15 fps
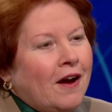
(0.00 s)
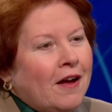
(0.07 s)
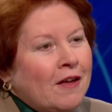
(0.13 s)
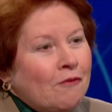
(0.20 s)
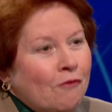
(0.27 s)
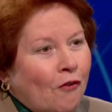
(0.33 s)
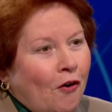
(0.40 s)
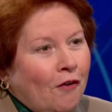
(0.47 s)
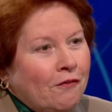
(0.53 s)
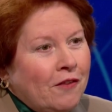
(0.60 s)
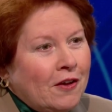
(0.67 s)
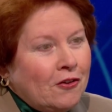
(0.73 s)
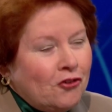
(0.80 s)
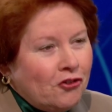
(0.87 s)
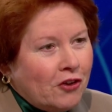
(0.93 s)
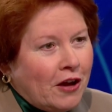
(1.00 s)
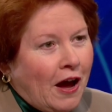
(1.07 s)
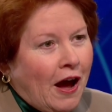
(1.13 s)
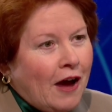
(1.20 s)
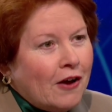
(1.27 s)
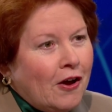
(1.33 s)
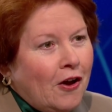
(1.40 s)
involving
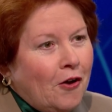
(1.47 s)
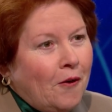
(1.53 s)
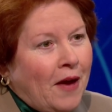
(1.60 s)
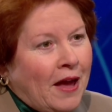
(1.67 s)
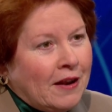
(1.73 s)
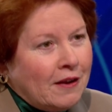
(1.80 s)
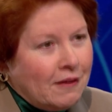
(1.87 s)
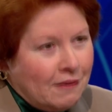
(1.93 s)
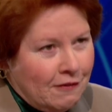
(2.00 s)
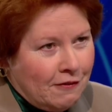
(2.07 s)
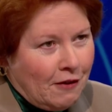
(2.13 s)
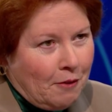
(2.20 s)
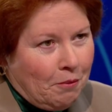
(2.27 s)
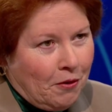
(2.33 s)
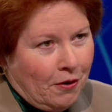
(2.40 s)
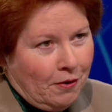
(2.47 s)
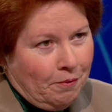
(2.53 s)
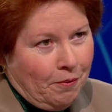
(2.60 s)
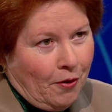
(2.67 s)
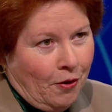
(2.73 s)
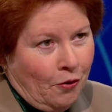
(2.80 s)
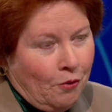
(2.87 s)
Chicago and its
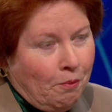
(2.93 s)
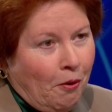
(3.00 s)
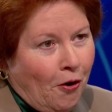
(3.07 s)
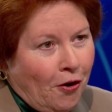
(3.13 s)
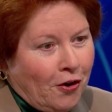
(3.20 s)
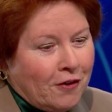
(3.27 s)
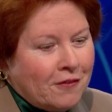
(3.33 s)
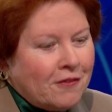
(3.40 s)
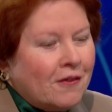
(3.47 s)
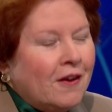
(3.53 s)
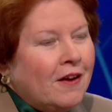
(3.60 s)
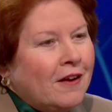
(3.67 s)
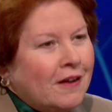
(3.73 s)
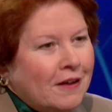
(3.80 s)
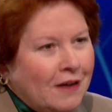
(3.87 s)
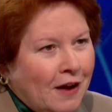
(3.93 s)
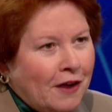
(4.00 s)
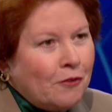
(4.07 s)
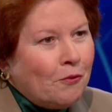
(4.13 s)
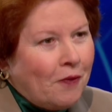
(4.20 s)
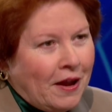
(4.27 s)
suburb of Park's gun